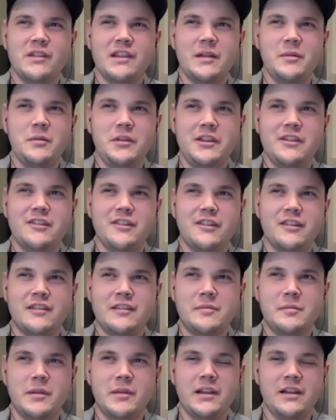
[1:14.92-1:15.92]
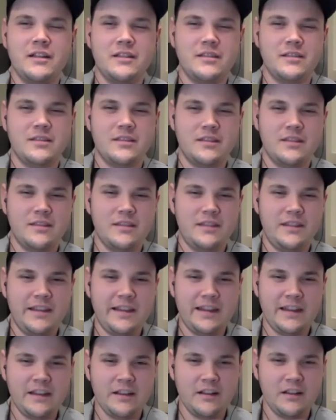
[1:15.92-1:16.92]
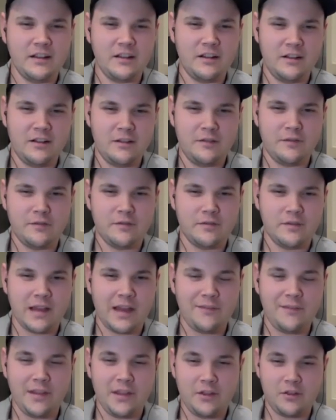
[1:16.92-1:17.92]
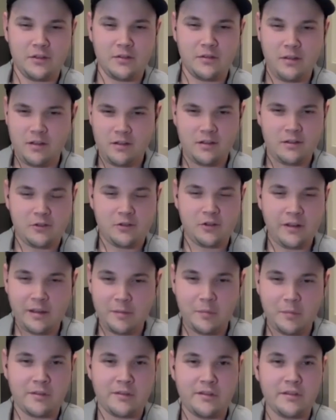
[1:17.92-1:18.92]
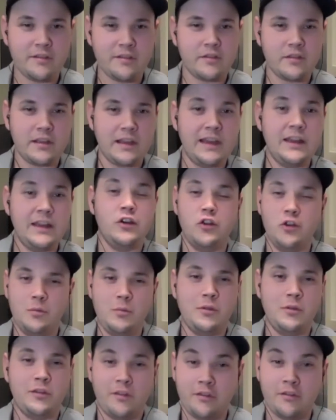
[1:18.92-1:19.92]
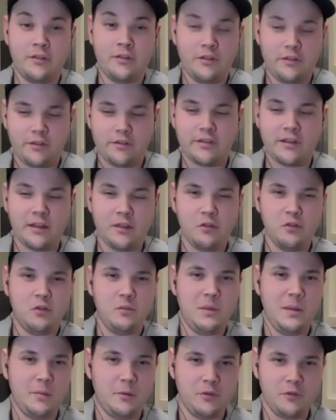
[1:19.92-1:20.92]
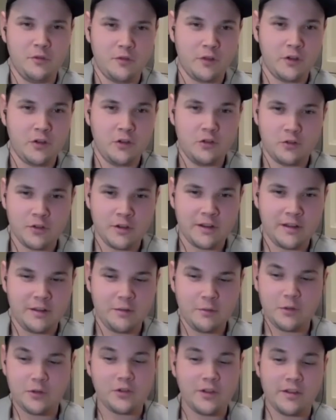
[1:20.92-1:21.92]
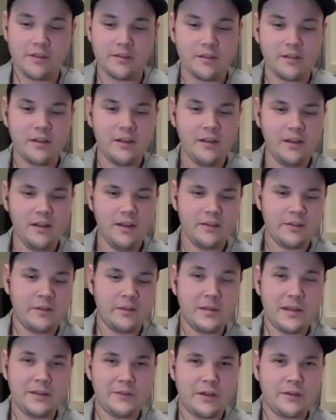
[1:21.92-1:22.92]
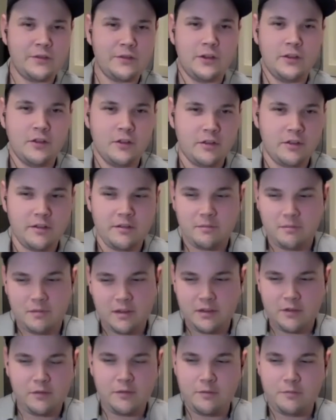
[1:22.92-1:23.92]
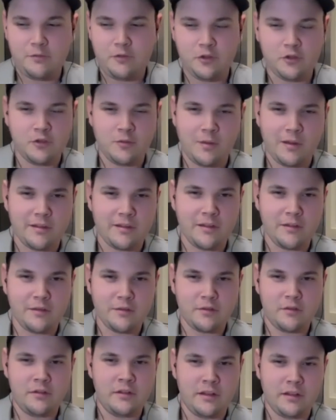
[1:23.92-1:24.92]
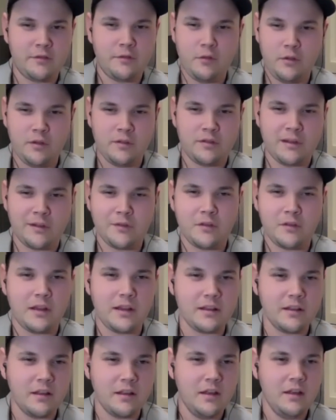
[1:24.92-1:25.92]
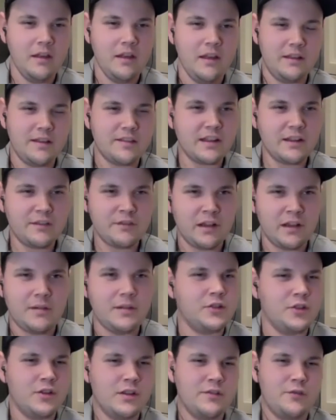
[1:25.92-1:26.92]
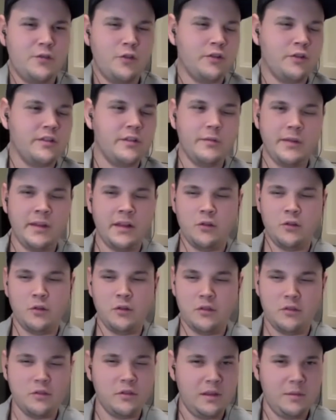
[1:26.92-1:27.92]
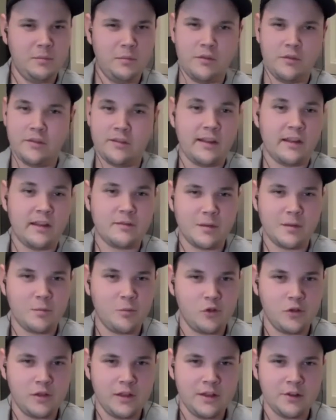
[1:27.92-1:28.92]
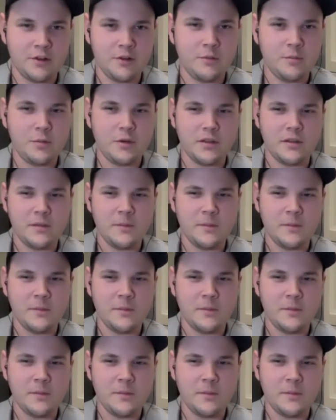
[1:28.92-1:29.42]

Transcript: first time we discussed about the idea of having a, a, trading business and other businesses on the side too to be able to fund your trading, which is something I've, I've done in the, in the future myself, so the next few years after that. Let's kind of talk about training first and we can go into the business aspect more later.